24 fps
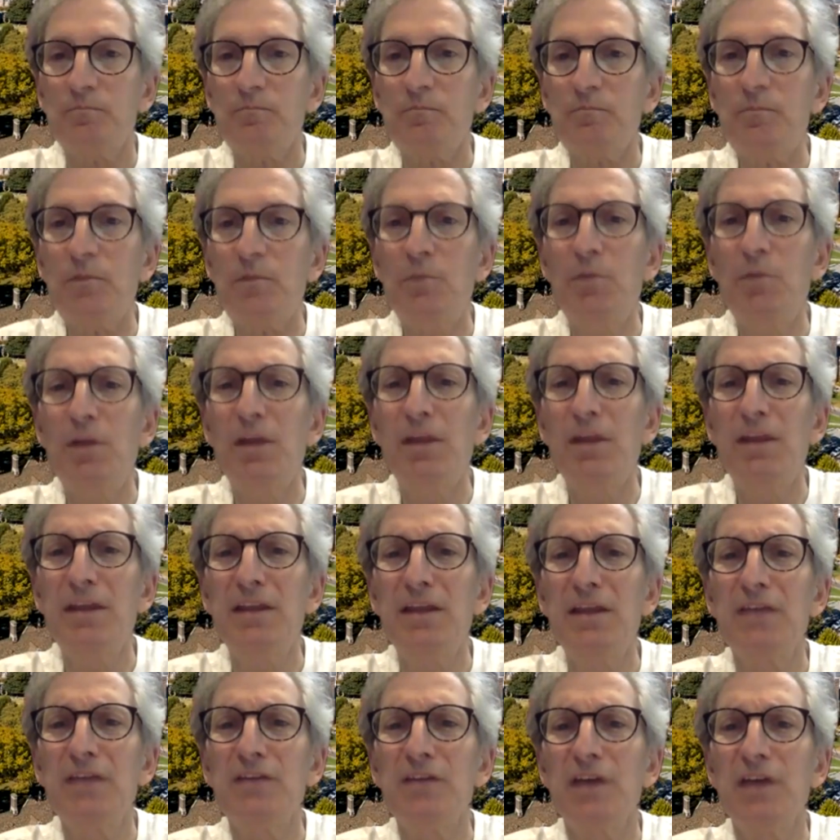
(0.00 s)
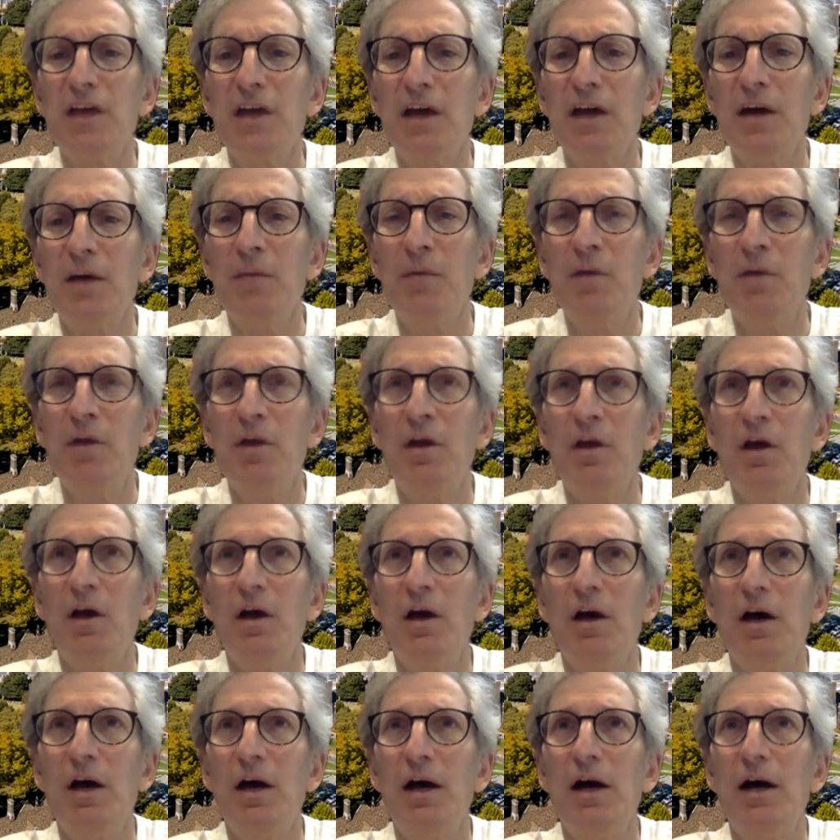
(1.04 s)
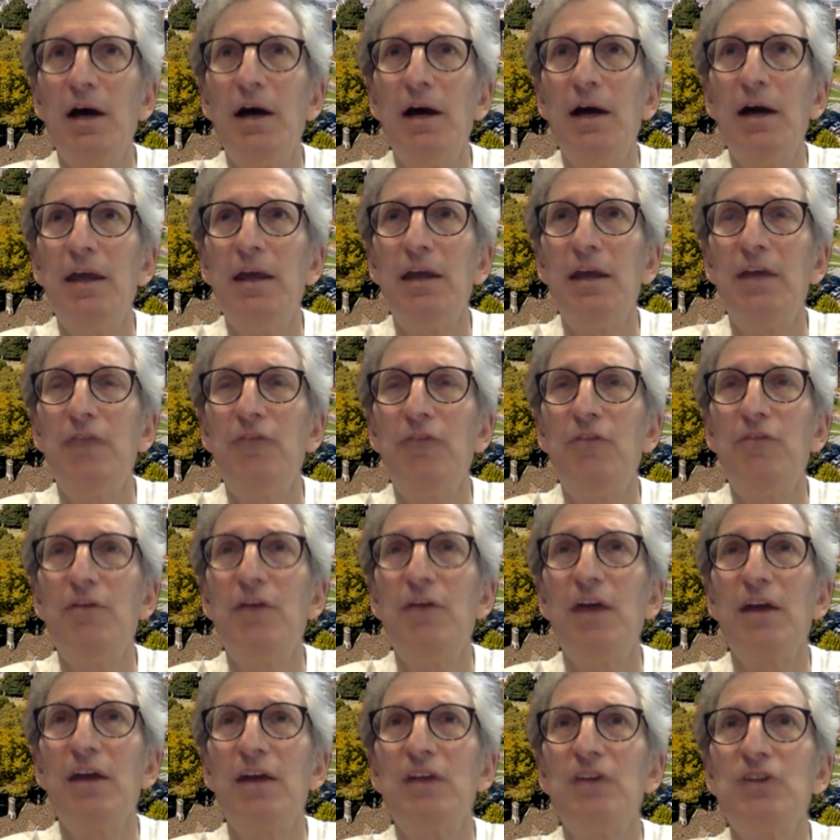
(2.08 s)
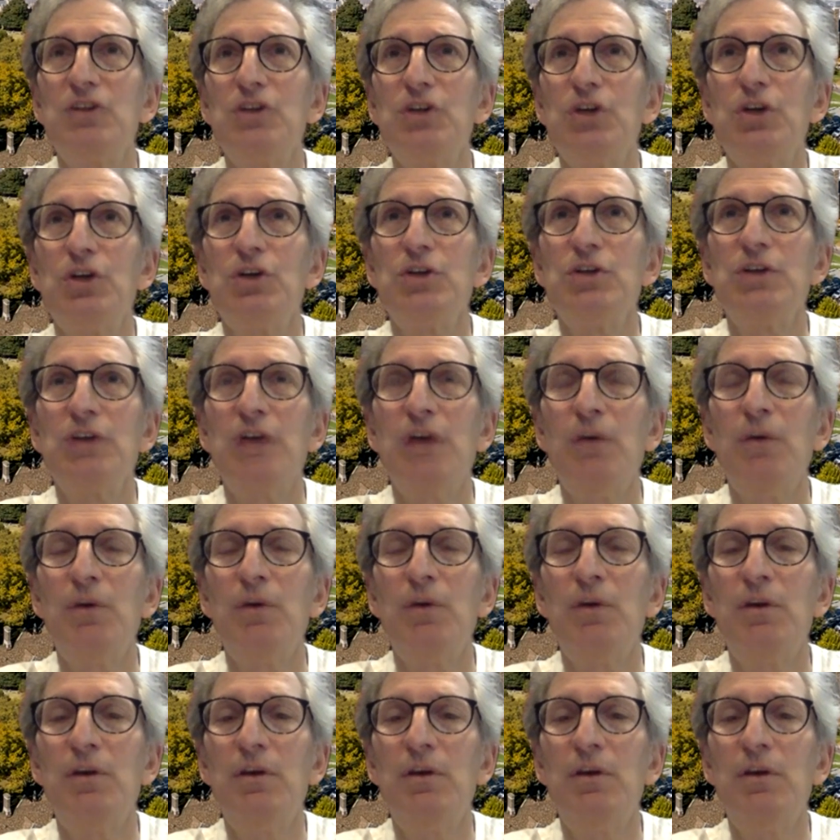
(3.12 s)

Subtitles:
But I think that's again, if you've got concerns, I would